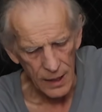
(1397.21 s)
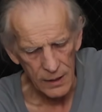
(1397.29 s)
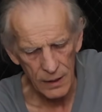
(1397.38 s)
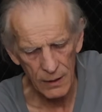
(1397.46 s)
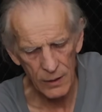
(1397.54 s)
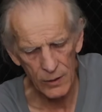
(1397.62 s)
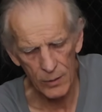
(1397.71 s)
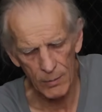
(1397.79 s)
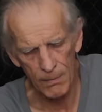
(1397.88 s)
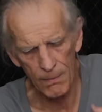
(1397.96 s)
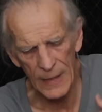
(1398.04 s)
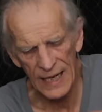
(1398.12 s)

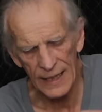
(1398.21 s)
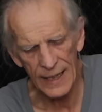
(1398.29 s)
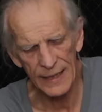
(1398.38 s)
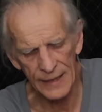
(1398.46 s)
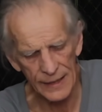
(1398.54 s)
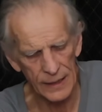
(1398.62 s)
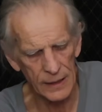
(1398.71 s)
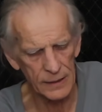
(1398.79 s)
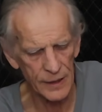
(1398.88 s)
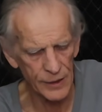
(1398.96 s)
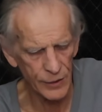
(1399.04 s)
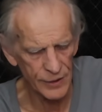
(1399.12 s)
So my idea
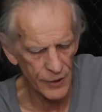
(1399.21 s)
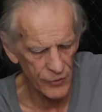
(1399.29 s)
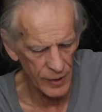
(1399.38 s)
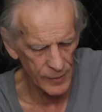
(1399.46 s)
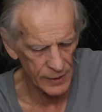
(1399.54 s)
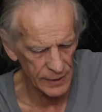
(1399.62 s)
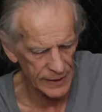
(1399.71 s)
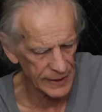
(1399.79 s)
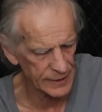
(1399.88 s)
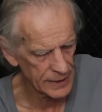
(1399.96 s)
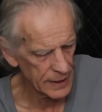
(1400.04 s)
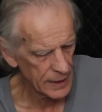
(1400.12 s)
to use a
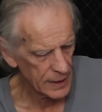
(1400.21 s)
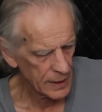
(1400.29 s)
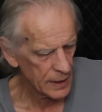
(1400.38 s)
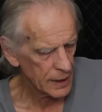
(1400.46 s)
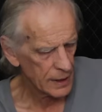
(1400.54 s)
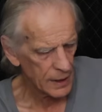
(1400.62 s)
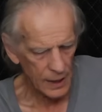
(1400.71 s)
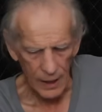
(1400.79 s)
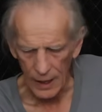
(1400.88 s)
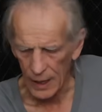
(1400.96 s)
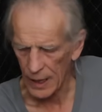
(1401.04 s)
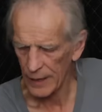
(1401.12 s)
Dremel is,
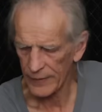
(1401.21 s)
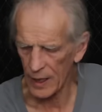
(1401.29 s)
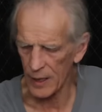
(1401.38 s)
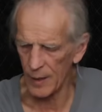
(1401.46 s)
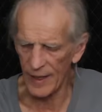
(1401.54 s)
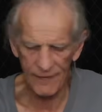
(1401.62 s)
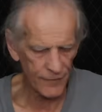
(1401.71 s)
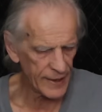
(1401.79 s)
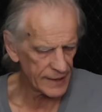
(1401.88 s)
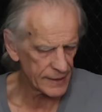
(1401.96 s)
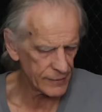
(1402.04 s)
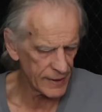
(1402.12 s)
I've got all my
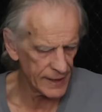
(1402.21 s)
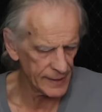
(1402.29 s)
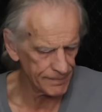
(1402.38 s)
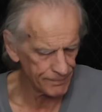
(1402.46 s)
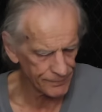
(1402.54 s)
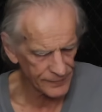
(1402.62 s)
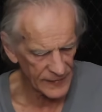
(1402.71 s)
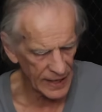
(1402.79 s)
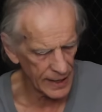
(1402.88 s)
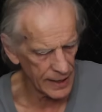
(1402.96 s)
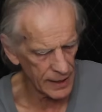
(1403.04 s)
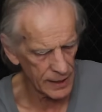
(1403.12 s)
frets, right?
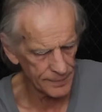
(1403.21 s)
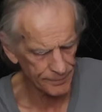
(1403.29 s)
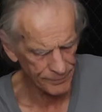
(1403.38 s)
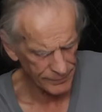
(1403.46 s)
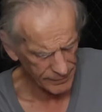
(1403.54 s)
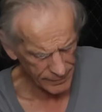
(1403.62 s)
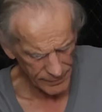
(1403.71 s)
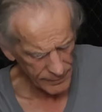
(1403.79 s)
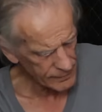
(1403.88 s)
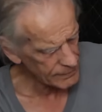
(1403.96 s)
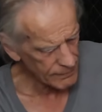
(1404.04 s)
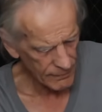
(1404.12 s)
And
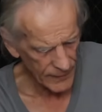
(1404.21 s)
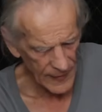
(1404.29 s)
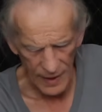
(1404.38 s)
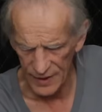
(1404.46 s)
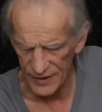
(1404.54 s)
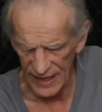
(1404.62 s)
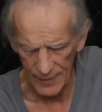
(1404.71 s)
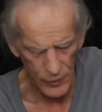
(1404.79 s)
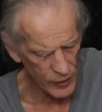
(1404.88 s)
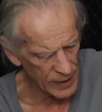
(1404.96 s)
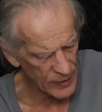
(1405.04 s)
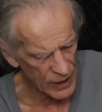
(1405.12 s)
let's say I'm
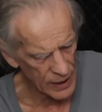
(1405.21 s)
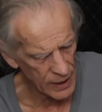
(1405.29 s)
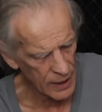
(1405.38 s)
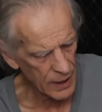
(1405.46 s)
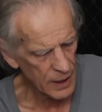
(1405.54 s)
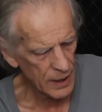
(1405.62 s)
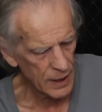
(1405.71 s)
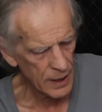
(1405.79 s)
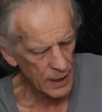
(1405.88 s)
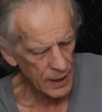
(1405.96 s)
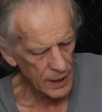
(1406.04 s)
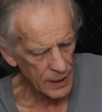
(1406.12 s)
doing them all.
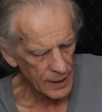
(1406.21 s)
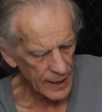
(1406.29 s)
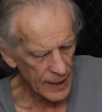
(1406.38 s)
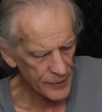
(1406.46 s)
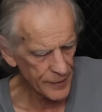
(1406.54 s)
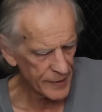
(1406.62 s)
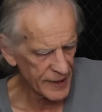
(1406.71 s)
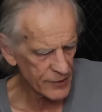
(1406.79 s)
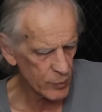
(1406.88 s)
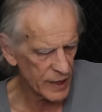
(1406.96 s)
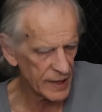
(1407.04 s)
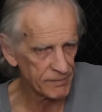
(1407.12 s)
I'll do
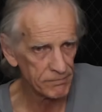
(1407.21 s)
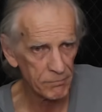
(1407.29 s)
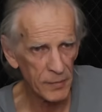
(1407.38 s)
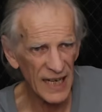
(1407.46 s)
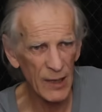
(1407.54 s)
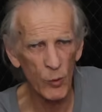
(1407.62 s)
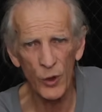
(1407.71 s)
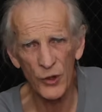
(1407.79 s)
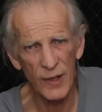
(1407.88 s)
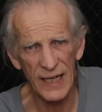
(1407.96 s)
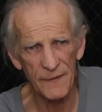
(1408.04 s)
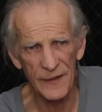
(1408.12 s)
this one, but I
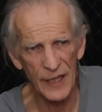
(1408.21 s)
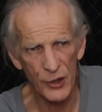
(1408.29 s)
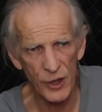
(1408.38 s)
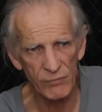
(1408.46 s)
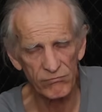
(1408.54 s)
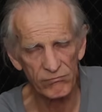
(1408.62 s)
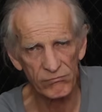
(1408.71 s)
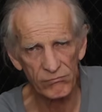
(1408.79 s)
won't try to finish it.